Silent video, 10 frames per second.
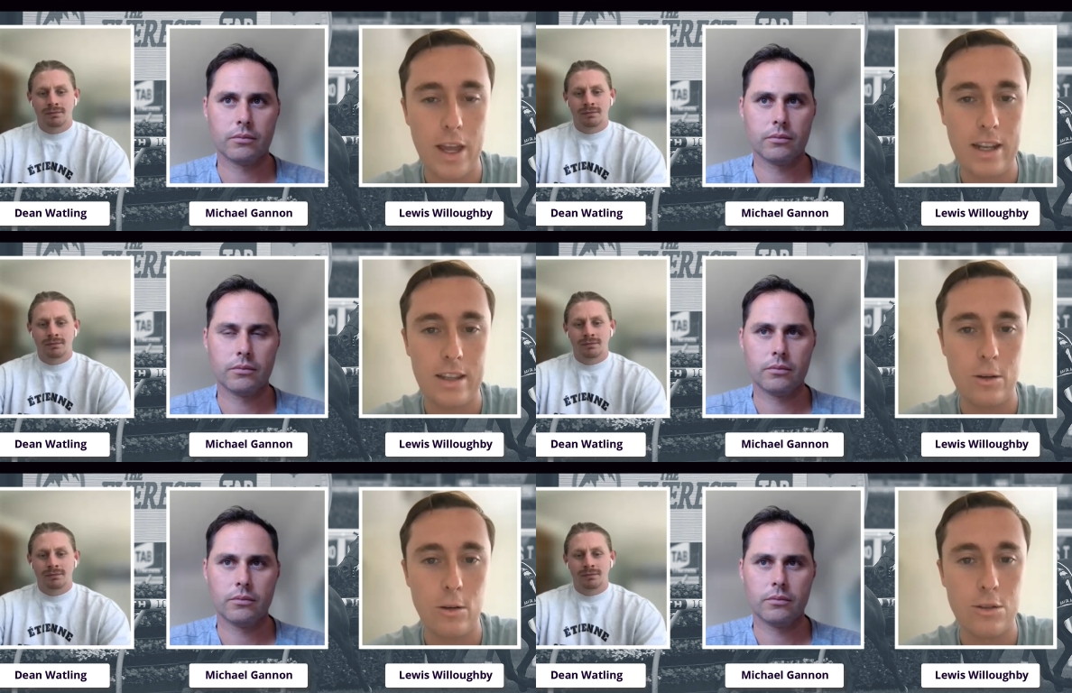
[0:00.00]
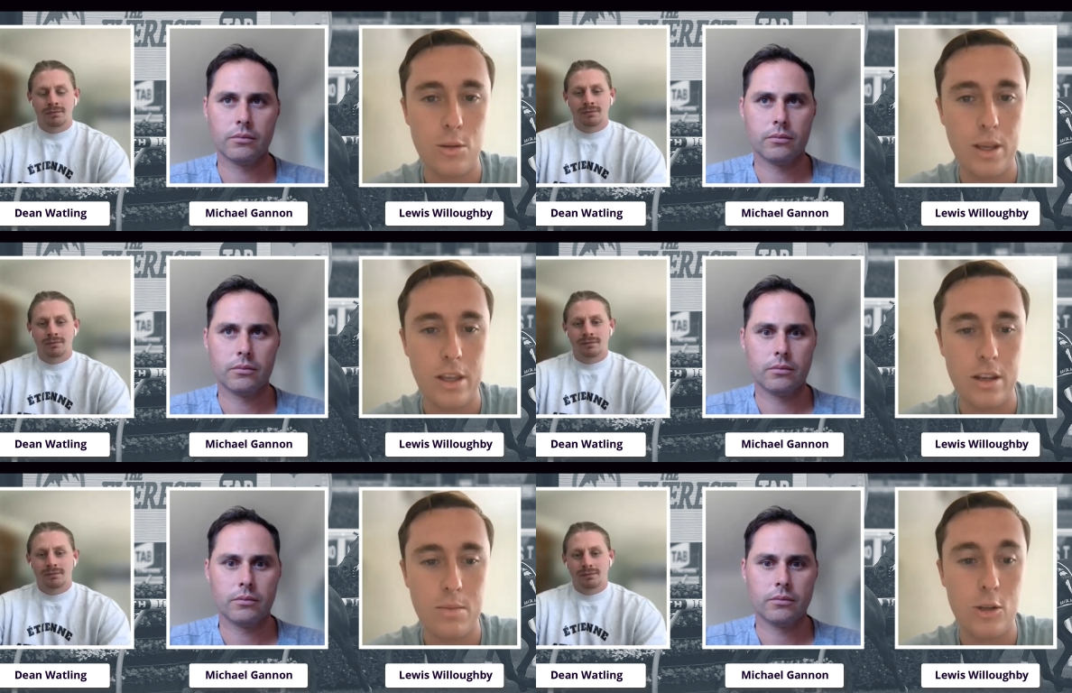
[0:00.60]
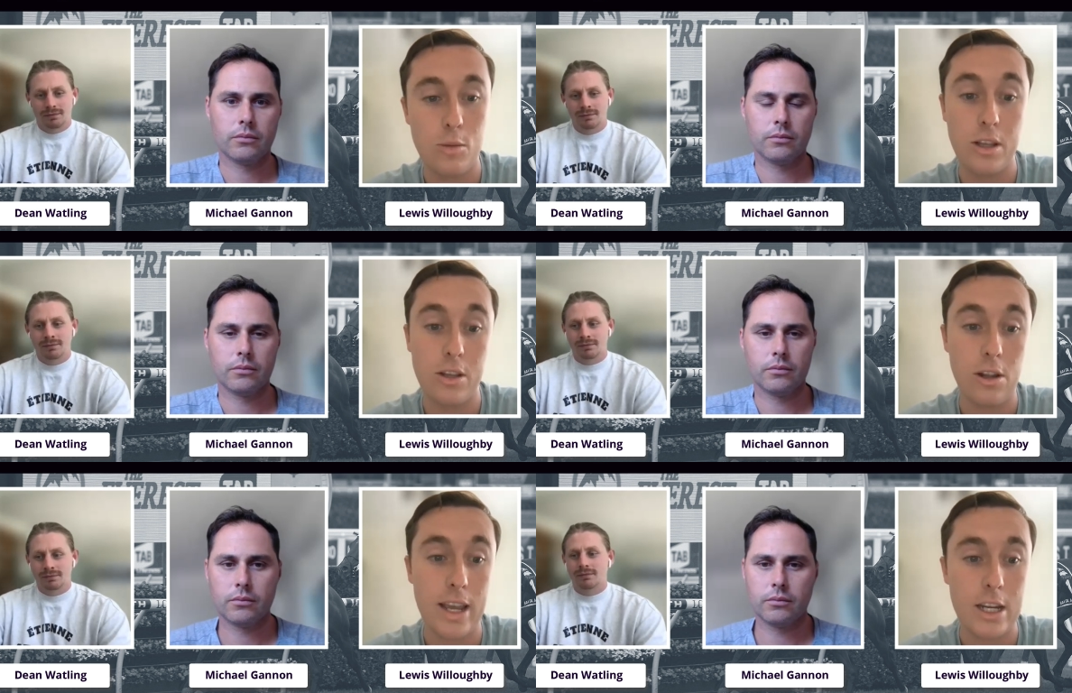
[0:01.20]
Speaker 1: that little $2
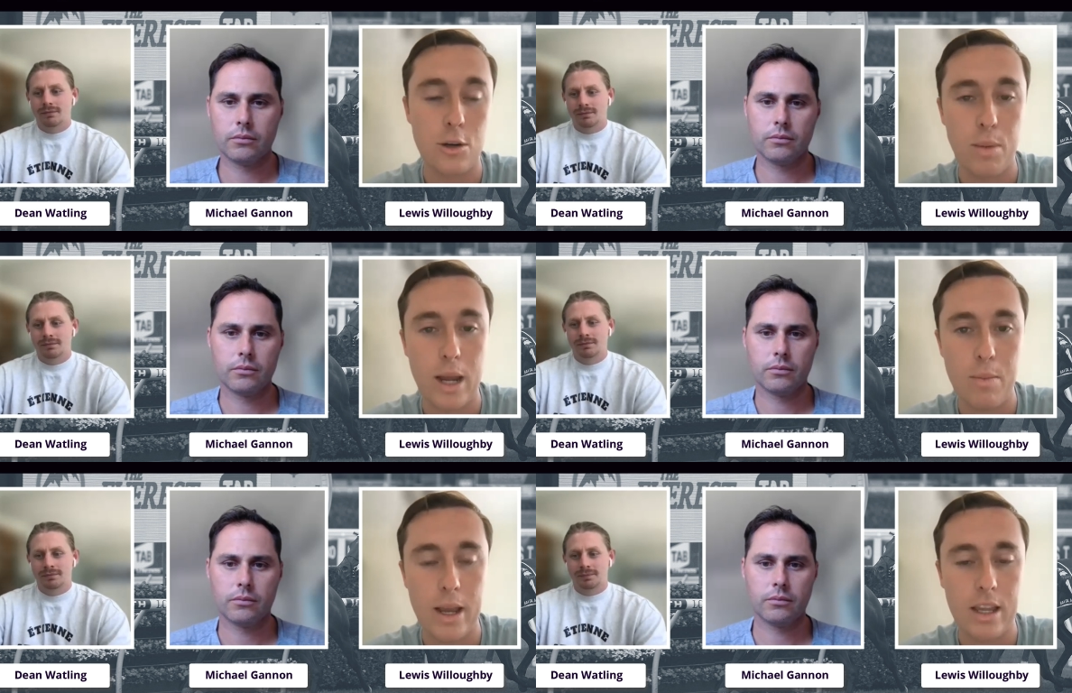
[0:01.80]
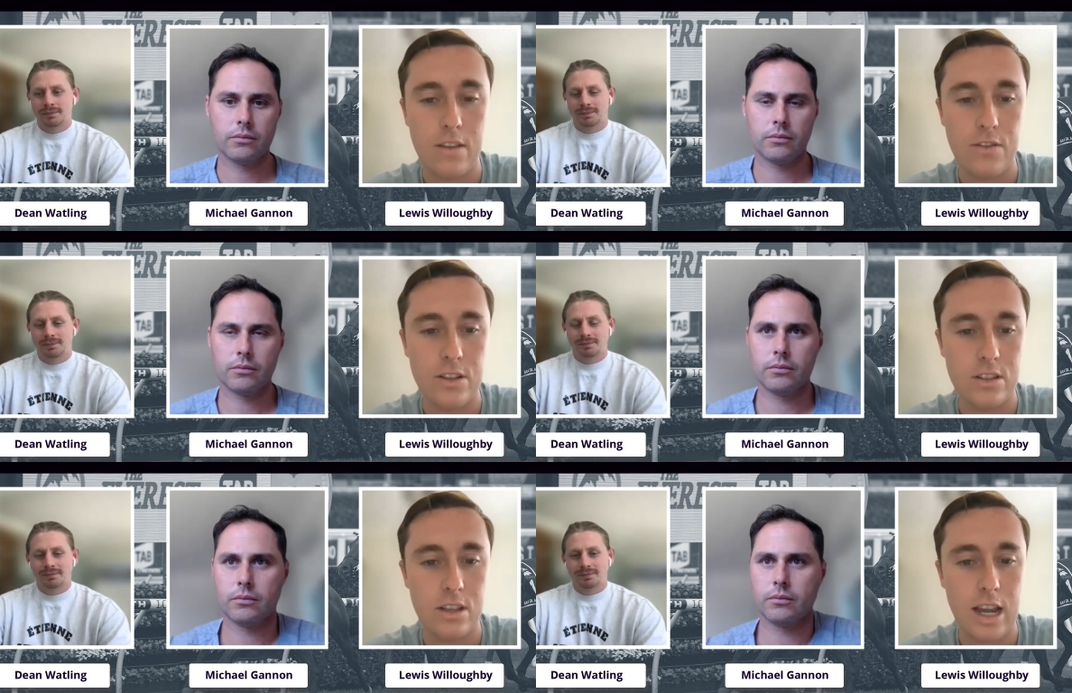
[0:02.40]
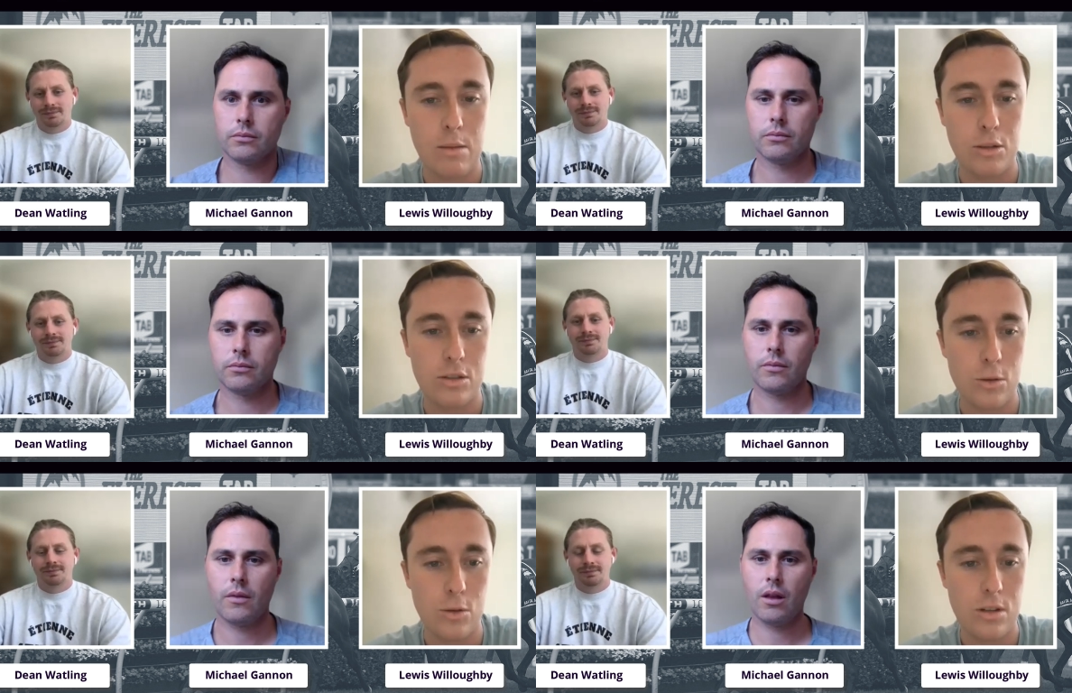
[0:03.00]
million, extra mm. pay packet if it's uh, able
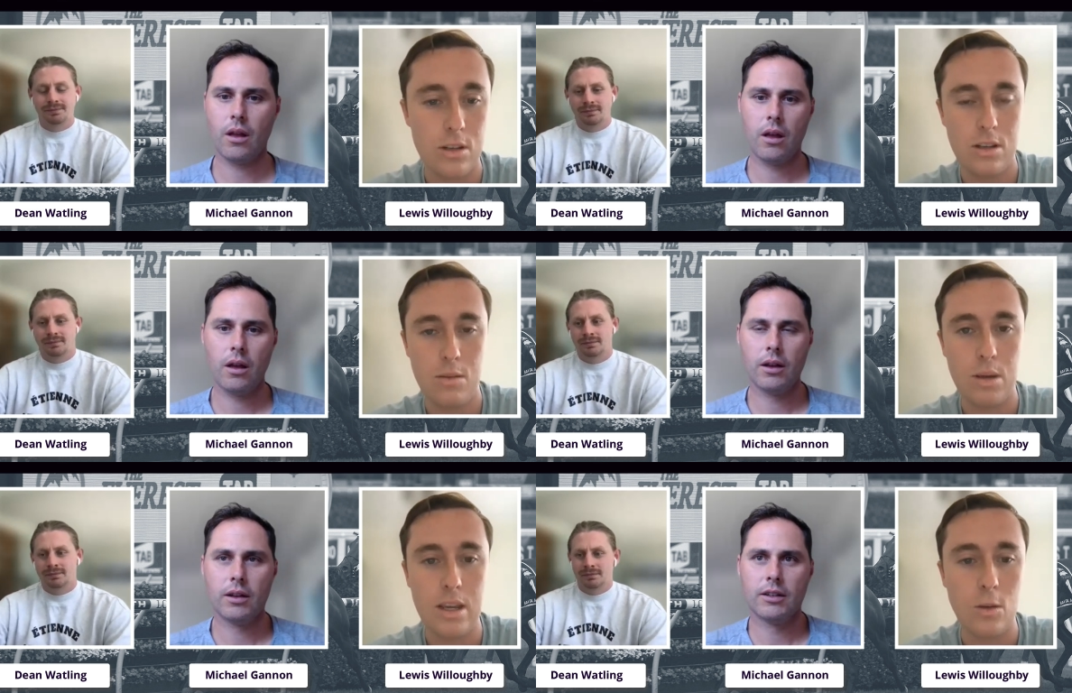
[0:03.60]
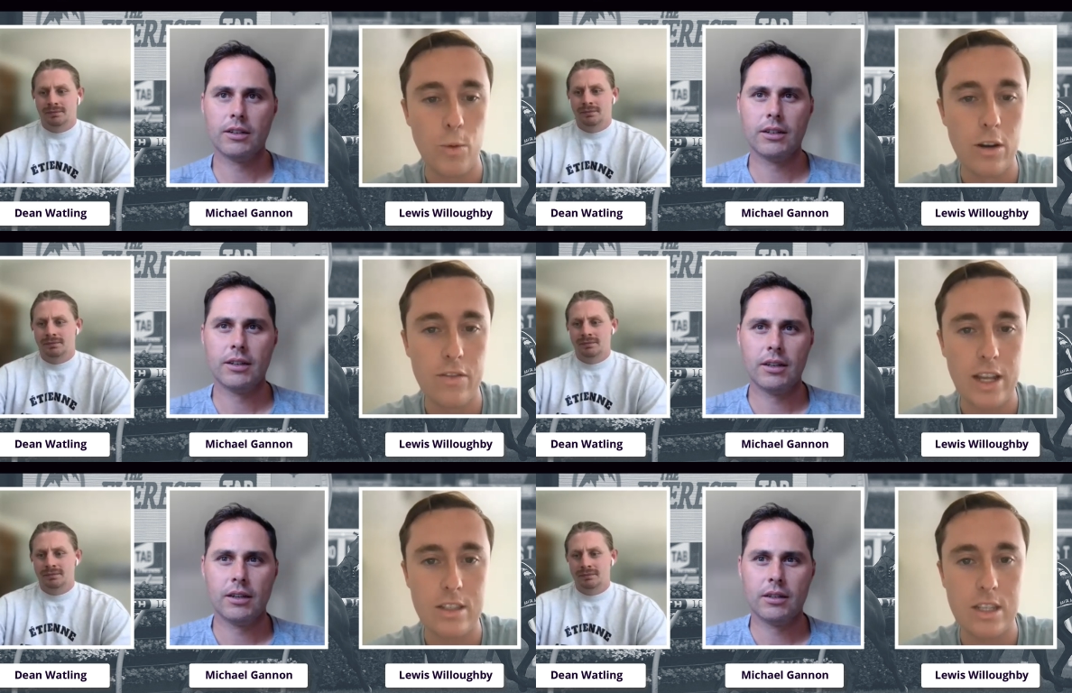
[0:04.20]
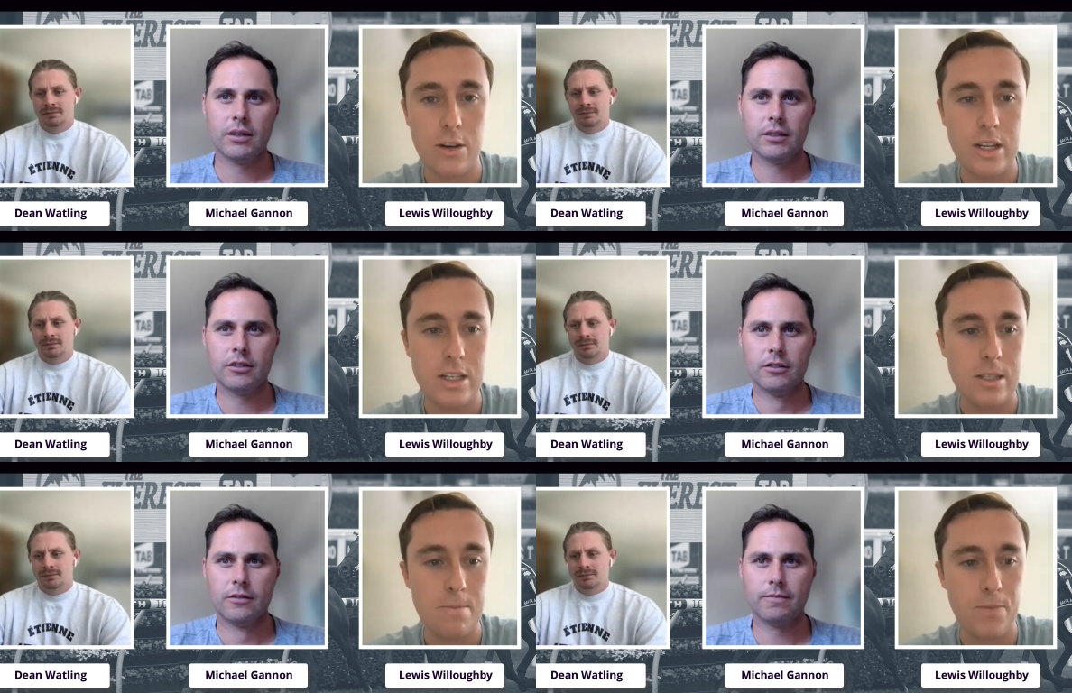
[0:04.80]
to be the winner of that
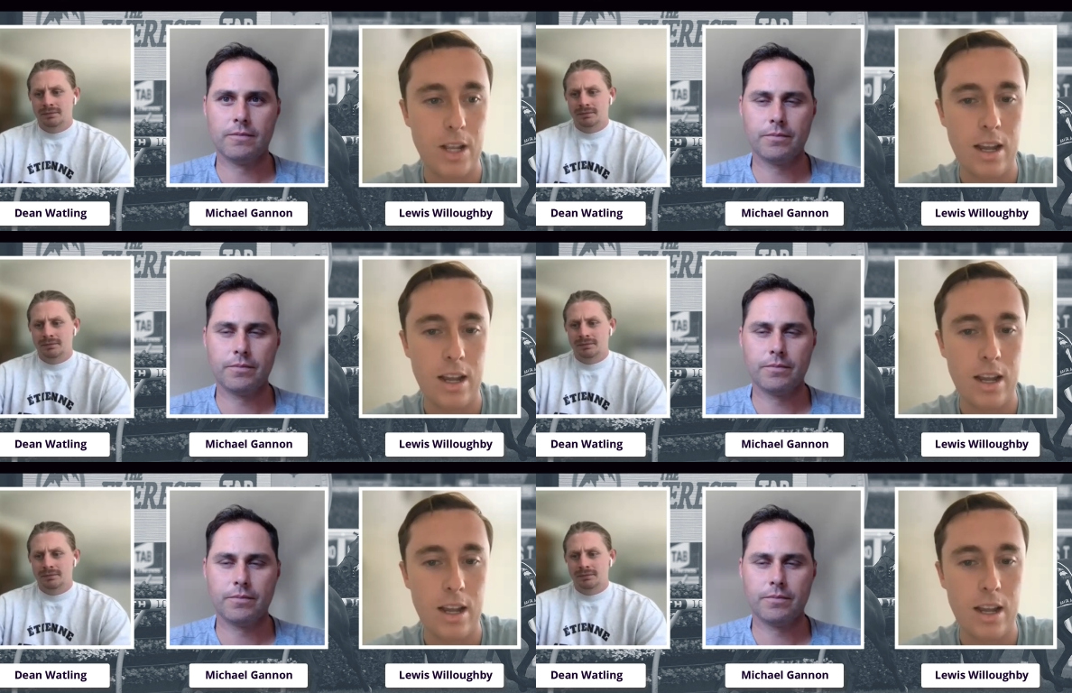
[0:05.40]
series.